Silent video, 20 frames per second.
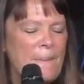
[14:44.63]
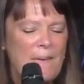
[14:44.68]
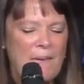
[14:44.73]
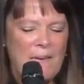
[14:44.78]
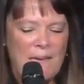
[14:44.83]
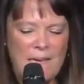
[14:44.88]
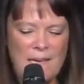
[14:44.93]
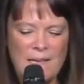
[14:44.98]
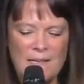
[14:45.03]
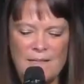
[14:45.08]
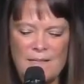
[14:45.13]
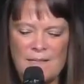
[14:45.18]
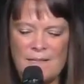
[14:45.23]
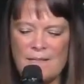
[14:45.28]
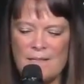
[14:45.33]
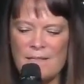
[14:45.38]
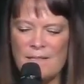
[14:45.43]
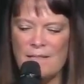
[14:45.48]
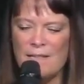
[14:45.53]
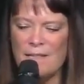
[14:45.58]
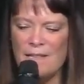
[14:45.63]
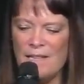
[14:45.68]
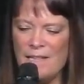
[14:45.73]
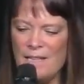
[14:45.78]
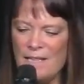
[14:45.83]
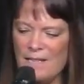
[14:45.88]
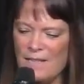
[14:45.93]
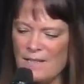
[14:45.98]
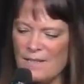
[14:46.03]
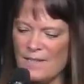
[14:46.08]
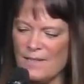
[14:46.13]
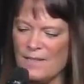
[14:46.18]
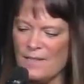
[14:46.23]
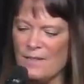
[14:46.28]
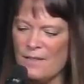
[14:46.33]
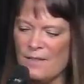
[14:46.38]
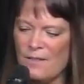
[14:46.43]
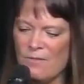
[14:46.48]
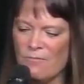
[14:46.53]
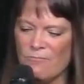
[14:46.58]
It is
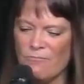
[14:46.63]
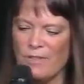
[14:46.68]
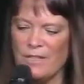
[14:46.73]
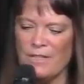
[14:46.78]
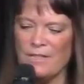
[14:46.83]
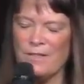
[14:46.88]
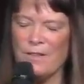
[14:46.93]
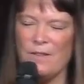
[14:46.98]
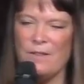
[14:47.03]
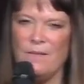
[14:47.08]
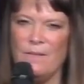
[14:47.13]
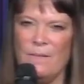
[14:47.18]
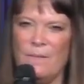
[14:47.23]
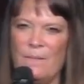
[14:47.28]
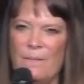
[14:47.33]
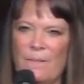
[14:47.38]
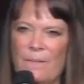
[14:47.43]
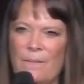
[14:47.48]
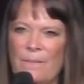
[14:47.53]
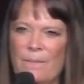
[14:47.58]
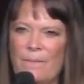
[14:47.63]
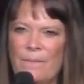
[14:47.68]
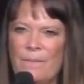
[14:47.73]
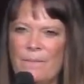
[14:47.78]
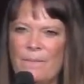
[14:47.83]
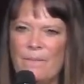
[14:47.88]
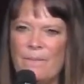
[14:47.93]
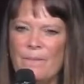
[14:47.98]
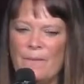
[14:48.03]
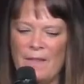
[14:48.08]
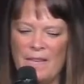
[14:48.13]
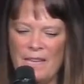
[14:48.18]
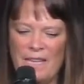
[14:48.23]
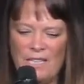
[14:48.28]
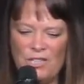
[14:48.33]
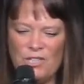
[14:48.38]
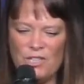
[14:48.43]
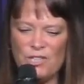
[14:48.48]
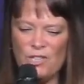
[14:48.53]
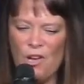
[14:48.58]
written.
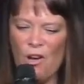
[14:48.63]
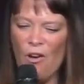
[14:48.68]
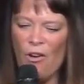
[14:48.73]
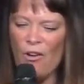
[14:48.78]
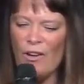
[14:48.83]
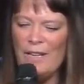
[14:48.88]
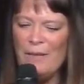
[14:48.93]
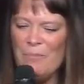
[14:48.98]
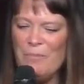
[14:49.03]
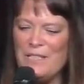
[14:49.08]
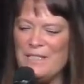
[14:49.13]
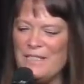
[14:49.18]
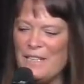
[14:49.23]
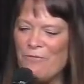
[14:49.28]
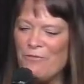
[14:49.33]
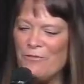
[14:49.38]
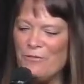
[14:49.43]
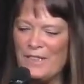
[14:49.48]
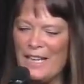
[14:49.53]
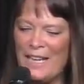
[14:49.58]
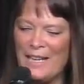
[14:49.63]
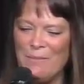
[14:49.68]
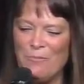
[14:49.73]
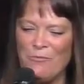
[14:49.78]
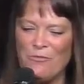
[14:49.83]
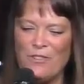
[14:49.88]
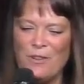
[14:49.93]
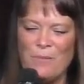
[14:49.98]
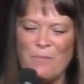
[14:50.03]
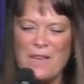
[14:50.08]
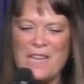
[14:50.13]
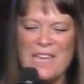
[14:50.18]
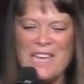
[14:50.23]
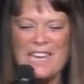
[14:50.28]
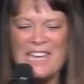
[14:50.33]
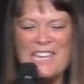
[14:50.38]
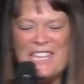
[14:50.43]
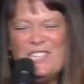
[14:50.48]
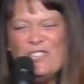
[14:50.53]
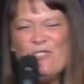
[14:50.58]
Each time the devil came for him,
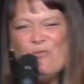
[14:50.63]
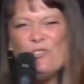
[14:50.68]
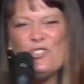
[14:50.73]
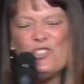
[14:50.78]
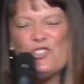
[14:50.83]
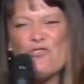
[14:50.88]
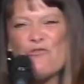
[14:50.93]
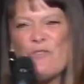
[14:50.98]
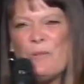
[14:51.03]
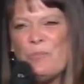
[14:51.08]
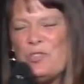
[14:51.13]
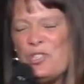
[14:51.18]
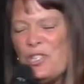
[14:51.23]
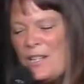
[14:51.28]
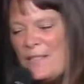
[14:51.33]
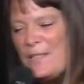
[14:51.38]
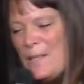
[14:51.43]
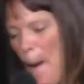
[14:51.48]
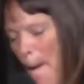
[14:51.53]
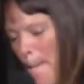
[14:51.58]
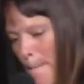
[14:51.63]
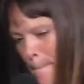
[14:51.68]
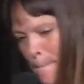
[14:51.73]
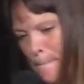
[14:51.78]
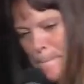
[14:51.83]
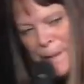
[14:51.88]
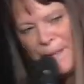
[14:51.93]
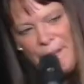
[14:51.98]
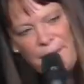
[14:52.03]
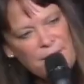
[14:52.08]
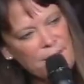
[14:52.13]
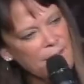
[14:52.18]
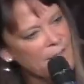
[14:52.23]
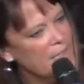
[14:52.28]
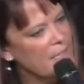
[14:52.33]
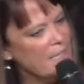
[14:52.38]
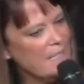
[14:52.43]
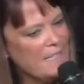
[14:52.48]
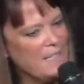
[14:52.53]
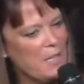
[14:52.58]
he used scripture to
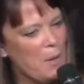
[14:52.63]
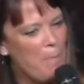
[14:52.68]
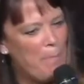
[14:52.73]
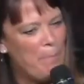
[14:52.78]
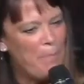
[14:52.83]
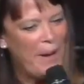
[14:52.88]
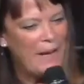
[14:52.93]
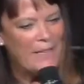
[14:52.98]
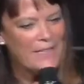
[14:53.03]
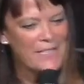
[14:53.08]
bat